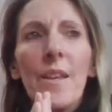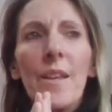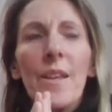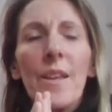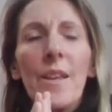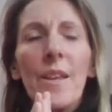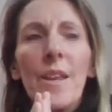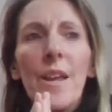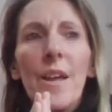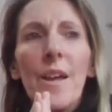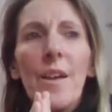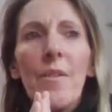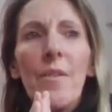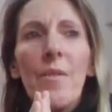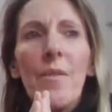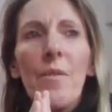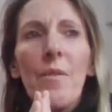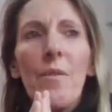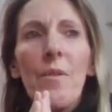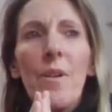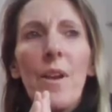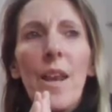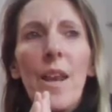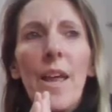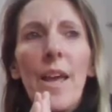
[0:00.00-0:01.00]
and down
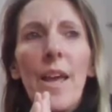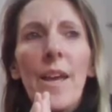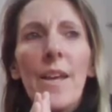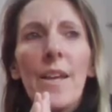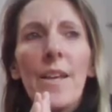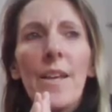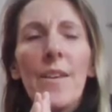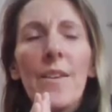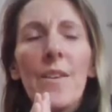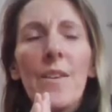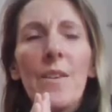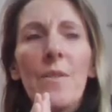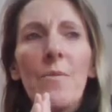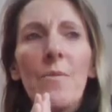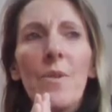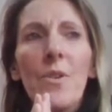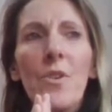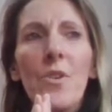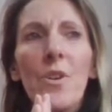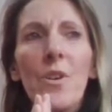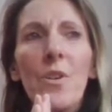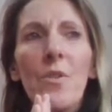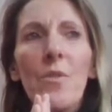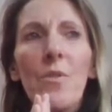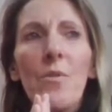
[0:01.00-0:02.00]
through our legs,
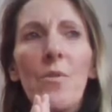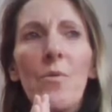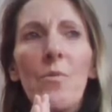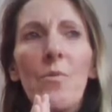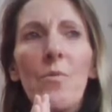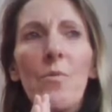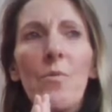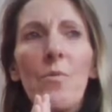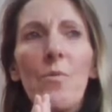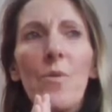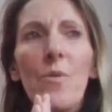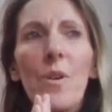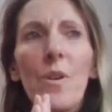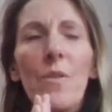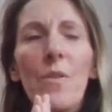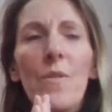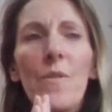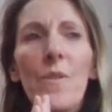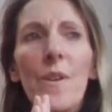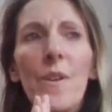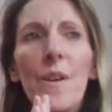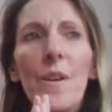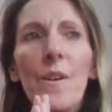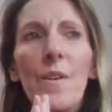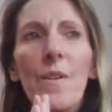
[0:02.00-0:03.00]
switching on all
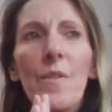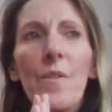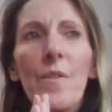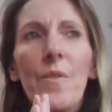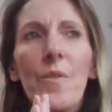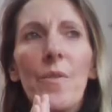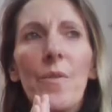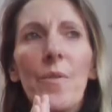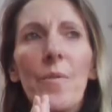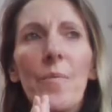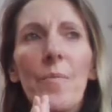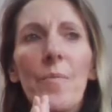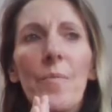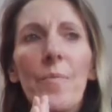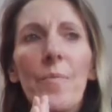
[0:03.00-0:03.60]
those cells,